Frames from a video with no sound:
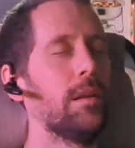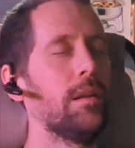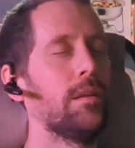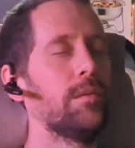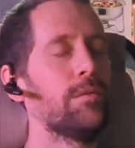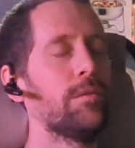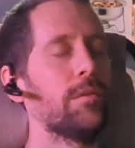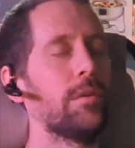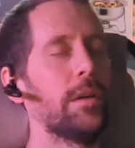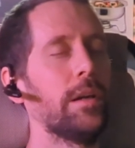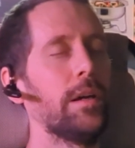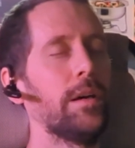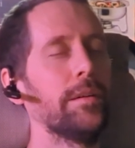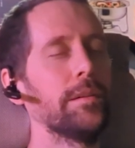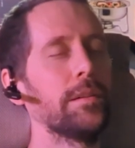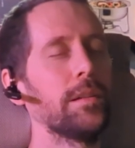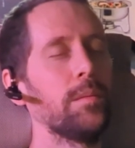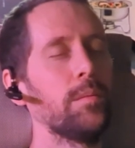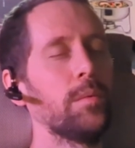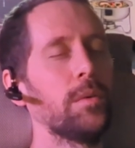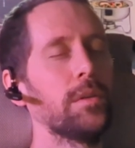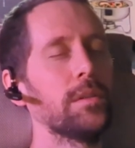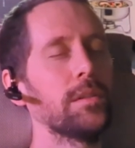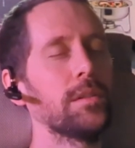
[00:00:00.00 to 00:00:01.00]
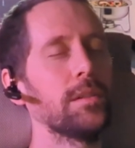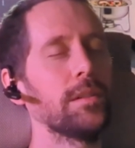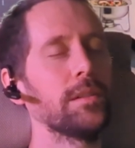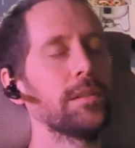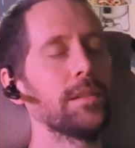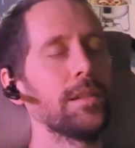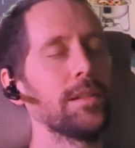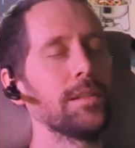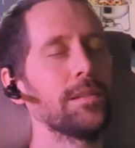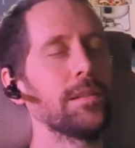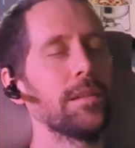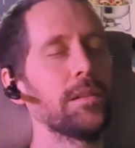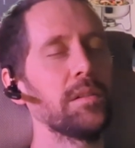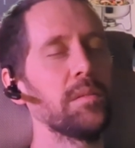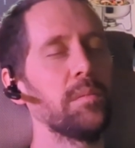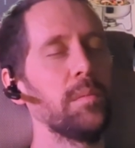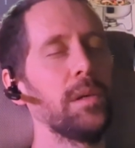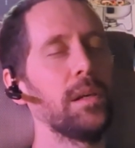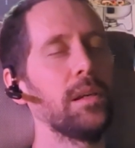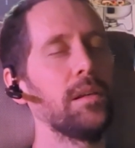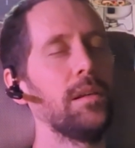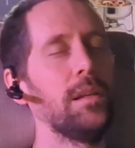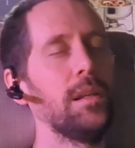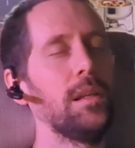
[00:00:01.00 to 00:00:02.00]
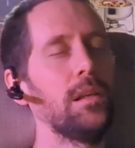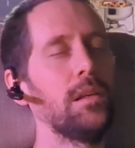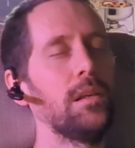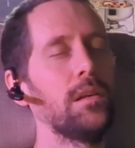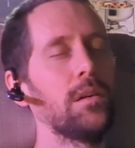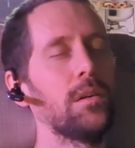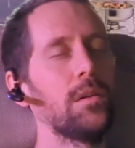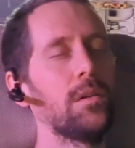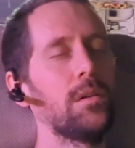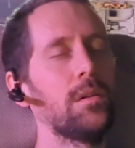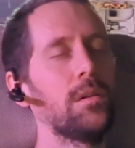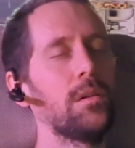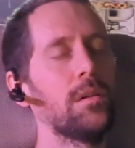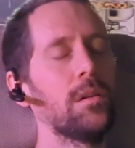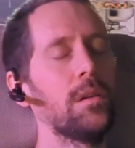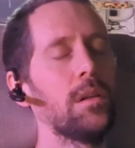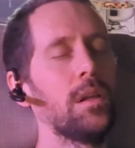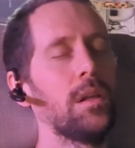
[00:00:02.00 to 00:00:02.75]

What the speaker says: And for a healthy person, it's not such a big deal.